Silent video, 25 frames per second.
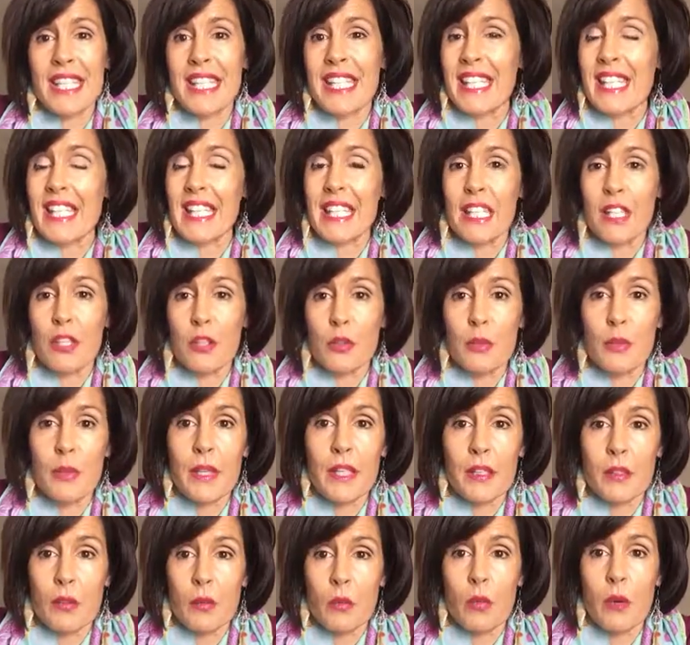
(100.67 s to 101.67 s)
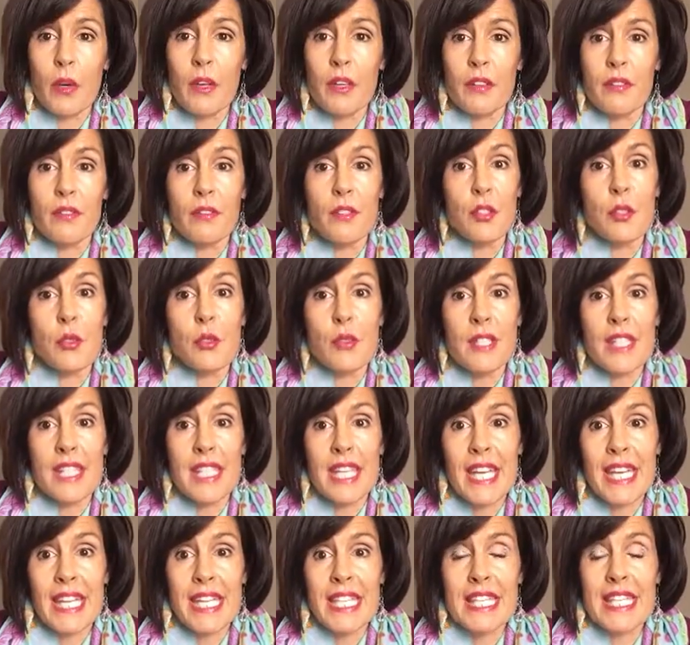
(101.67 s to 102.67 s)
It can either be in one of two
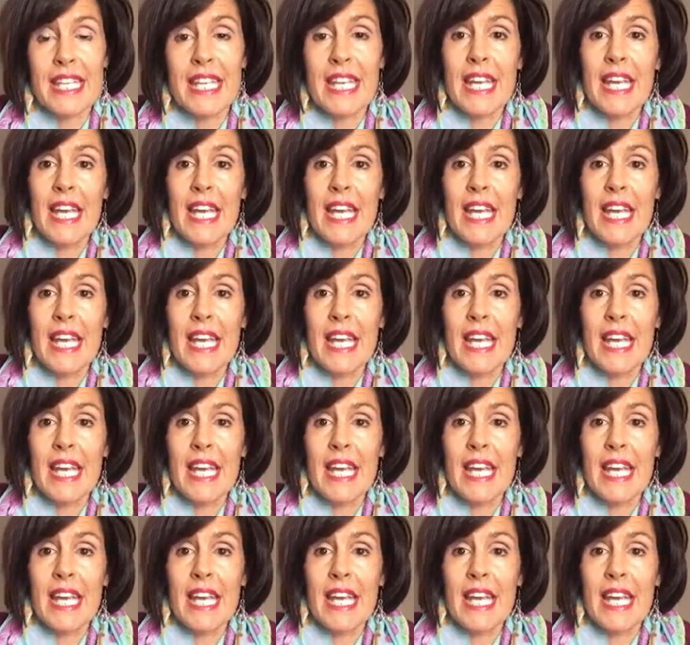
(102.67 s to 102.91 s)
states.